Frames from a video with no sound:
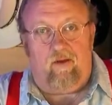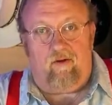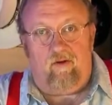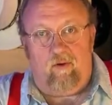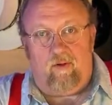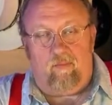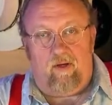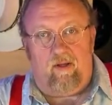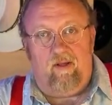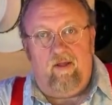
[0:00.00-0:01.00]
You can do it
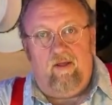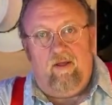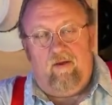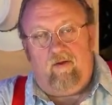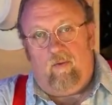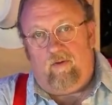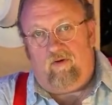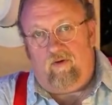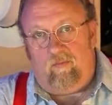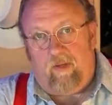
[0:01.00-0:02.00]
by going
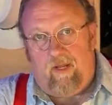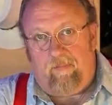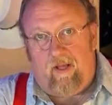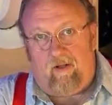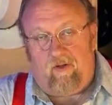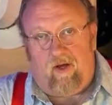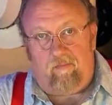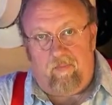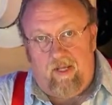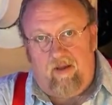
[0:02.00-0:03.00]
to paypal
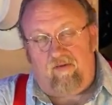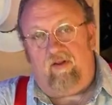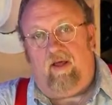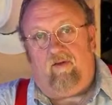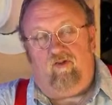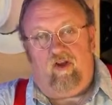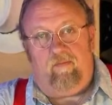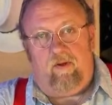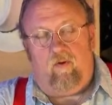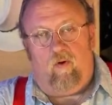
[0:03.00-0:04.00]
dot me slash J
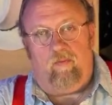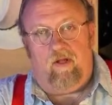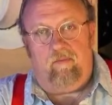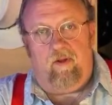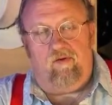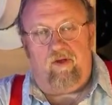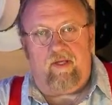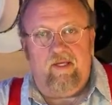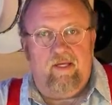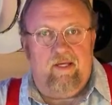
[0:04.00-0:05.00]
P Cormier Music,